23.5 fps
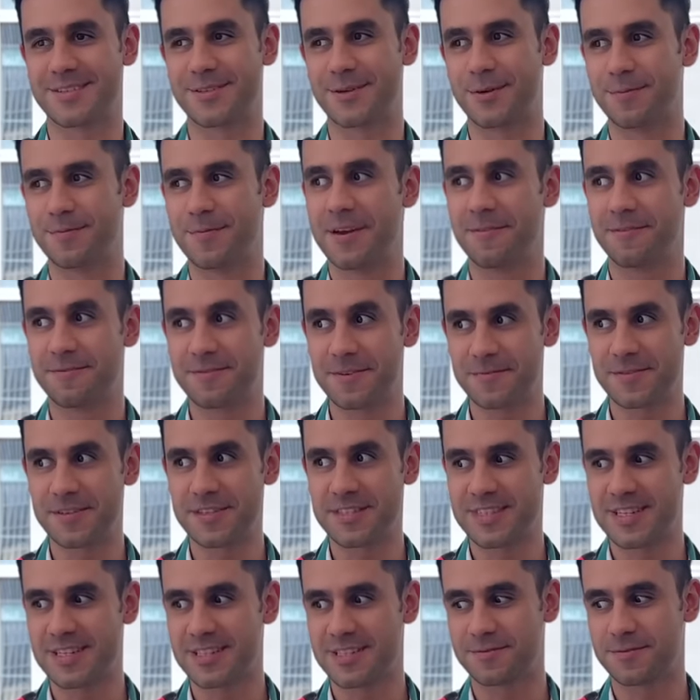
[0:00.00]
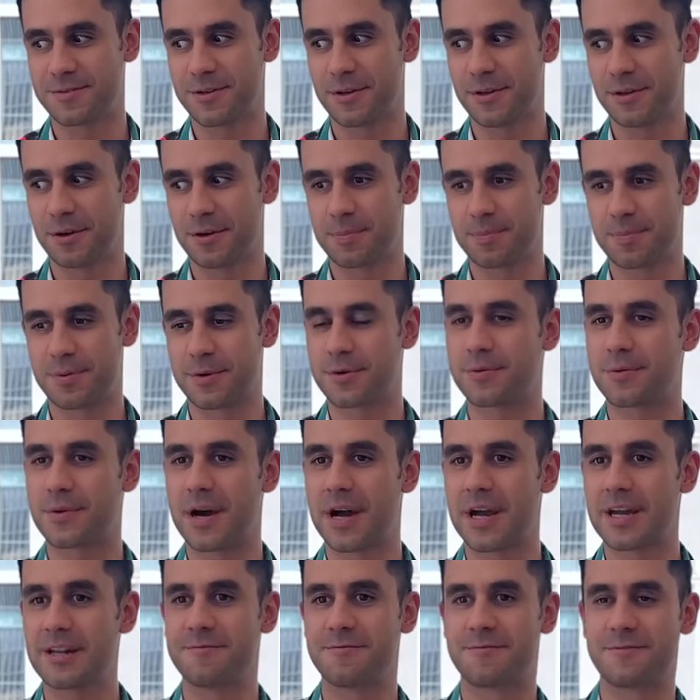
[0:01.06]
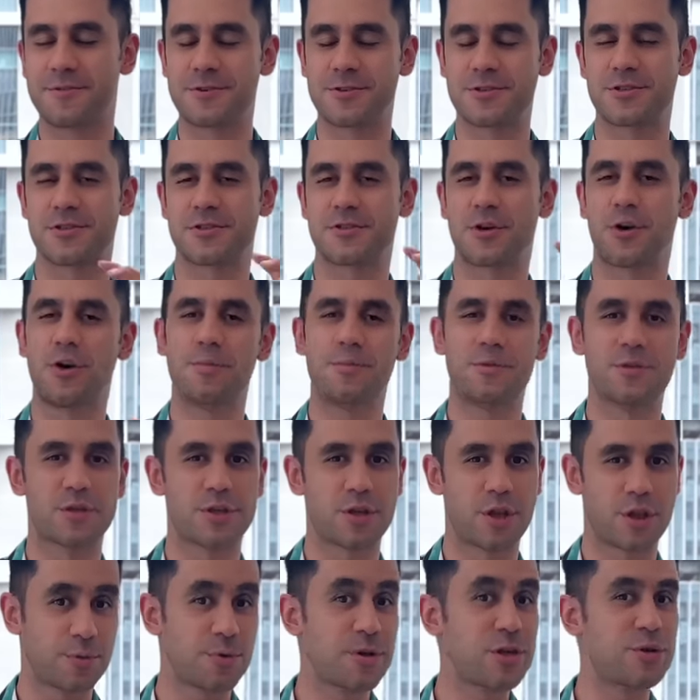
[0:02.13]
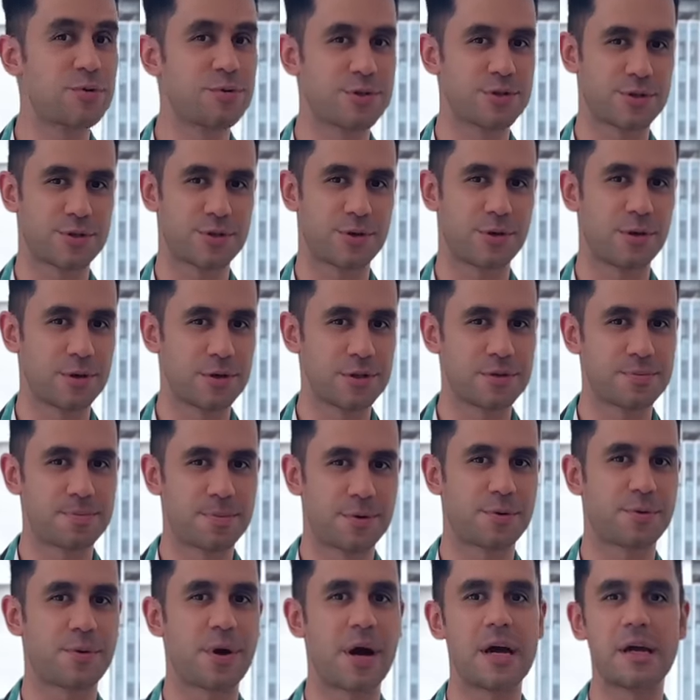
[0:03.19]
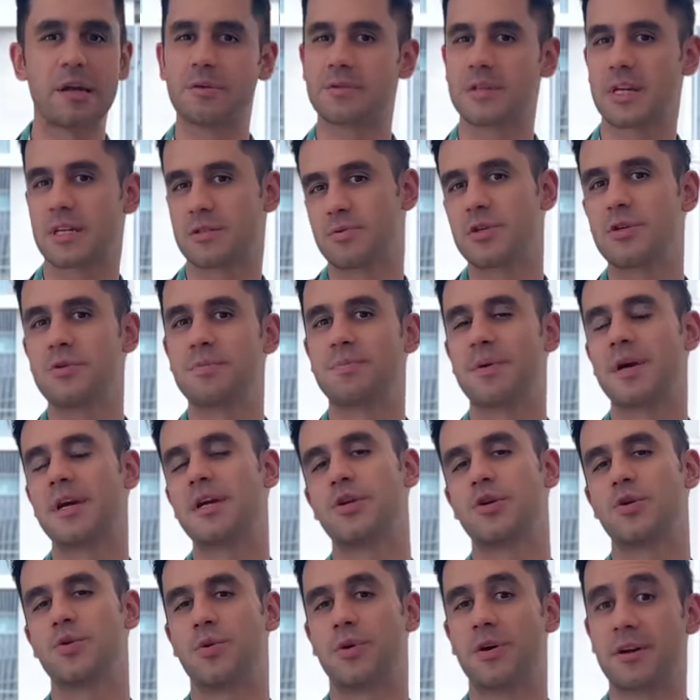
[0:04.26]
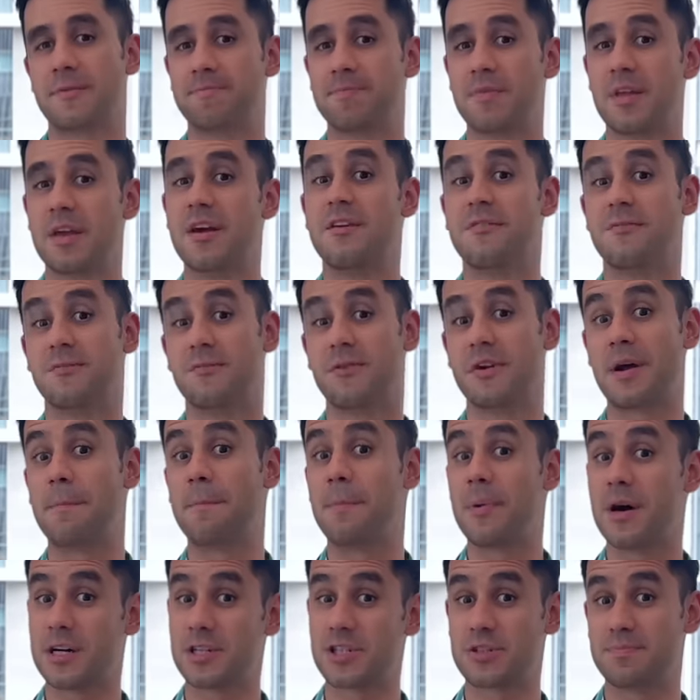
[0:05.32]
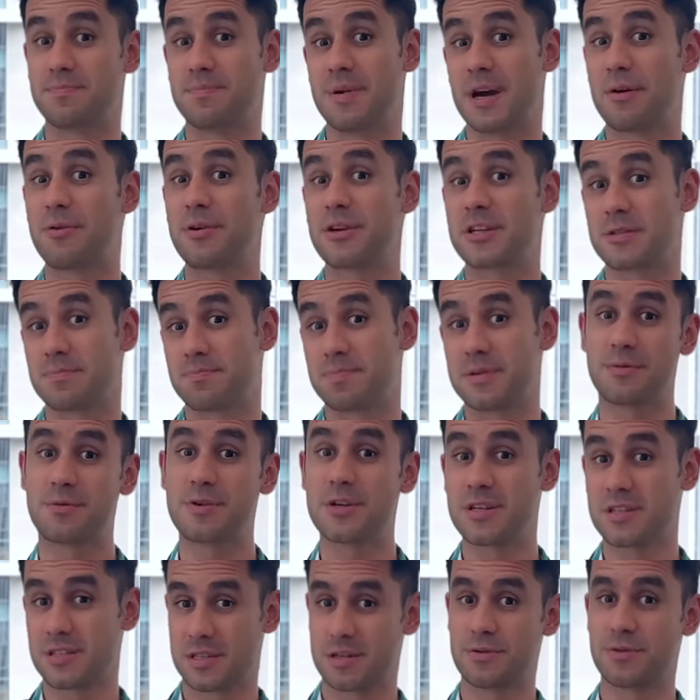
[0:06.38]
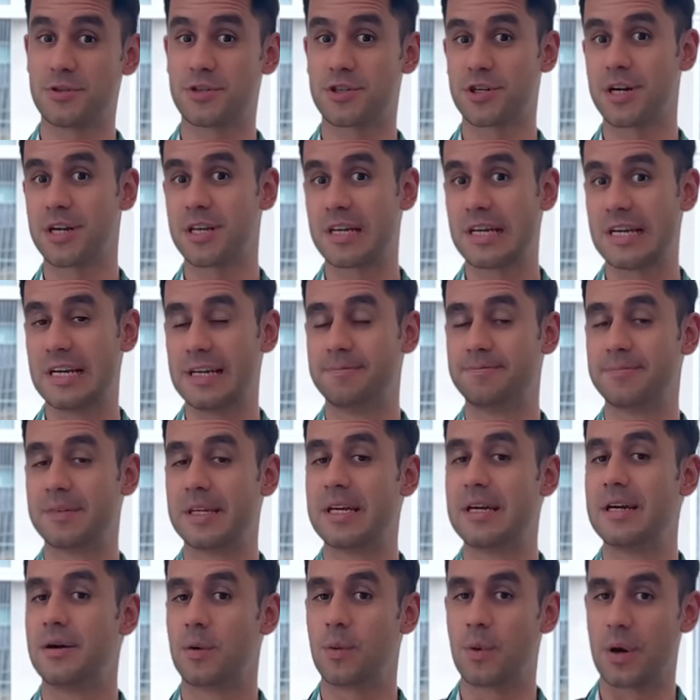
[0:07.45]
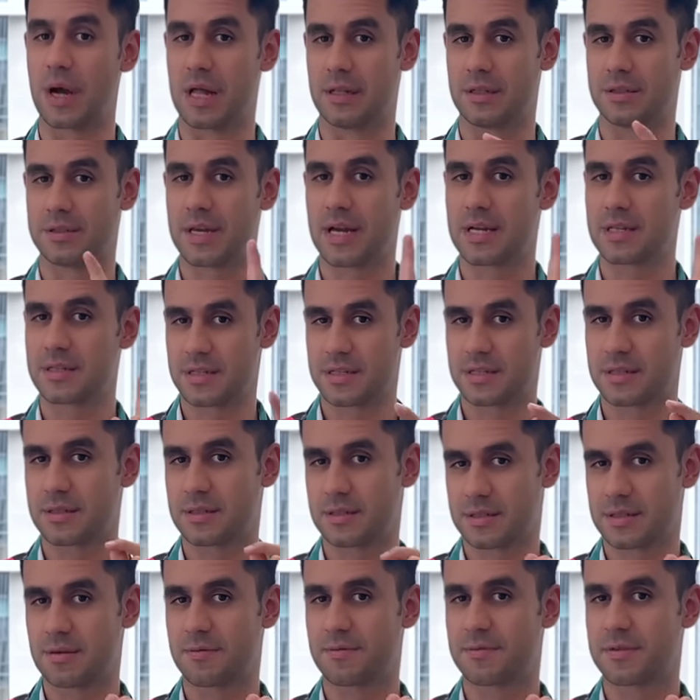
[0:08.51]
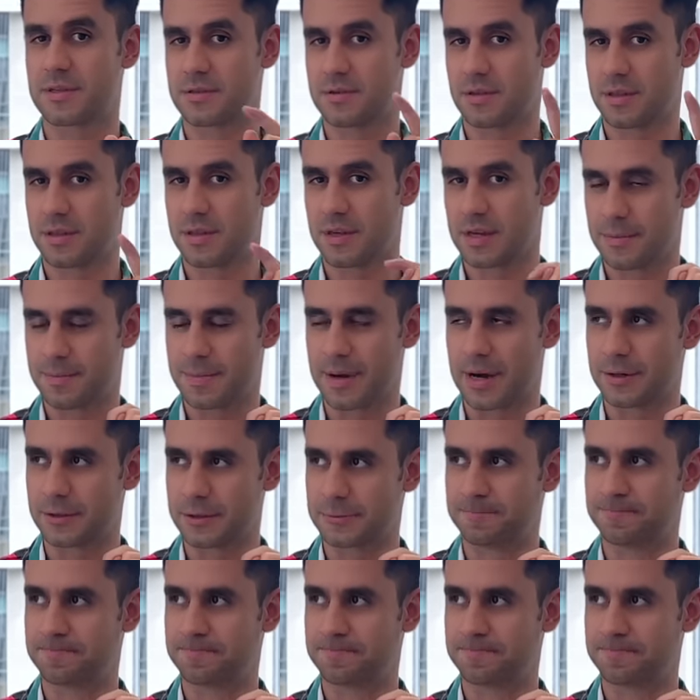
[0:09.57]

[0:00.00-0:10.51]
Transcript: So fifty cents of dollar per ride versus almost three U S dollars per ride. That's what you pay in New York for a much better experience here in China. Well, that's something to think about.